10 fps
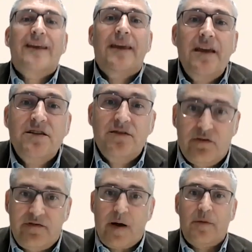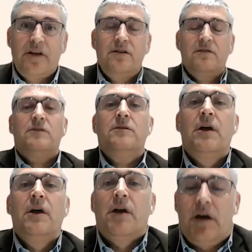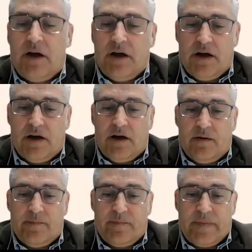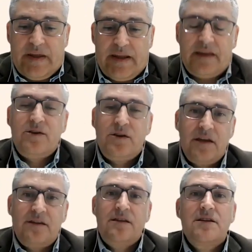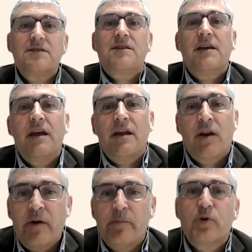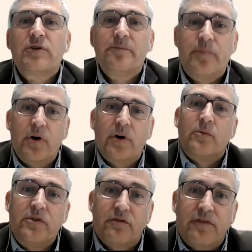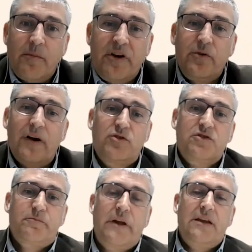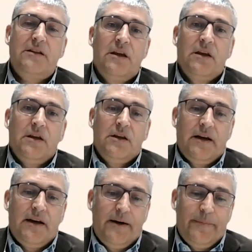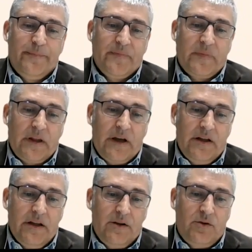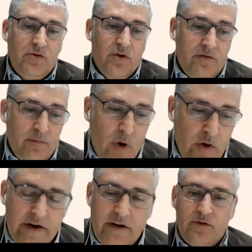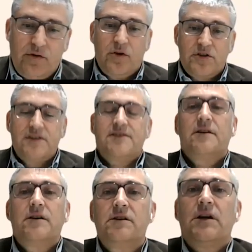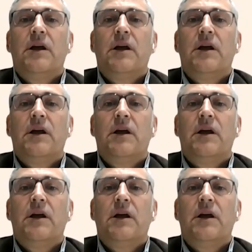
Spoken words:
case in your family, you know. And this is another important point with your family. You have to explain to your brother and to your sister,